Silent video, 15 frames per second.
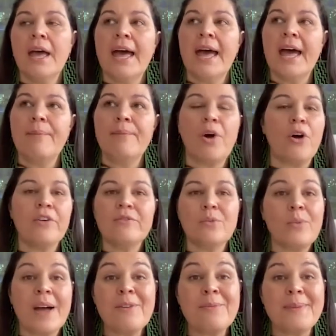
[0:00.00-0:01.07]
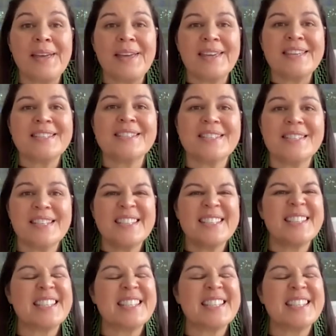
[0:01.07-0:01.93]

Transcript: um, overwhelming is is